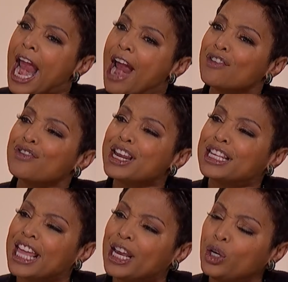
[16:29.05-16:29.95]

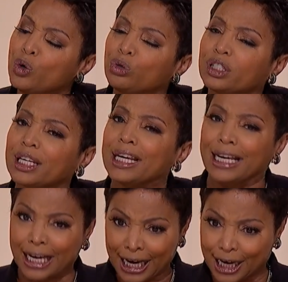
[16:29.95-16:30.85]
everything you
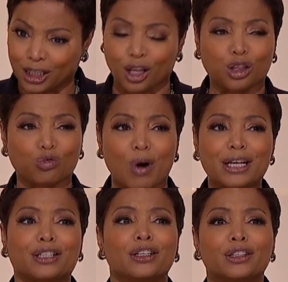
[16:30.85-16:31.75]
see is a
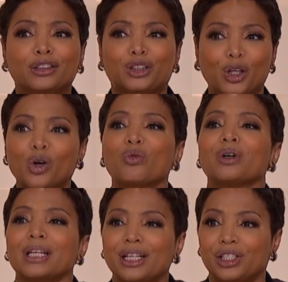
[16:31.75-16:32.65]
threat to your
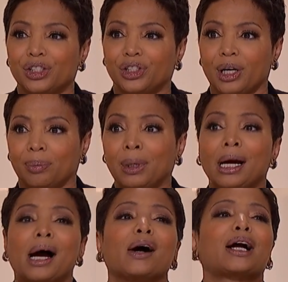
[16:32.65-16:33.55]
relationship,
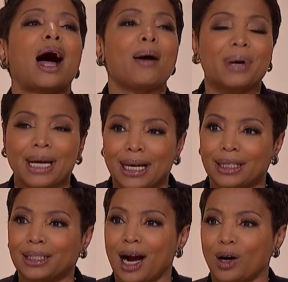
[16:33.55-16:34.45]
a comment at
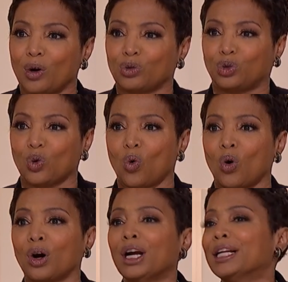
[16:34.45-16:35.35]
a taco
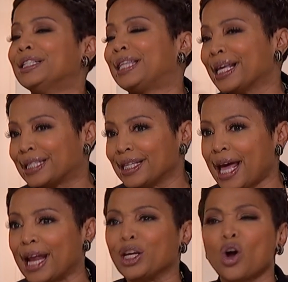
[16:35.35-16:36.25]
store, this and
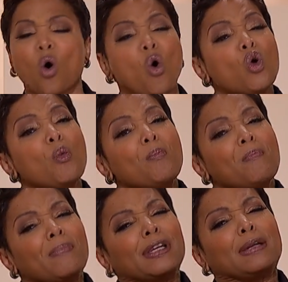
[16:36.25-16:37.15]
that. You know,
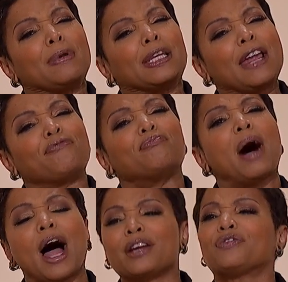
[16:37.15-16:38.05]
live
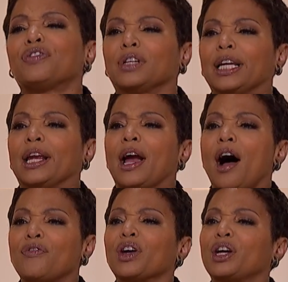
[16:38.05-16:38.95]
mindfully
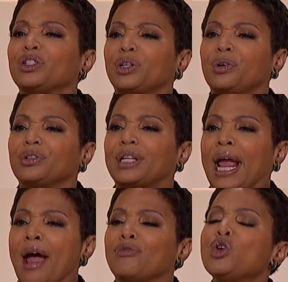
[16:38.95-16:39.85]
of the concerns they
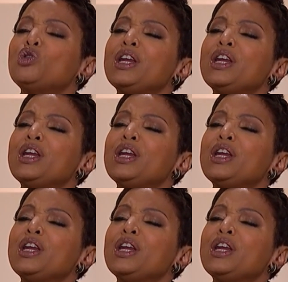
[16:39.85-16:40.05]
have. You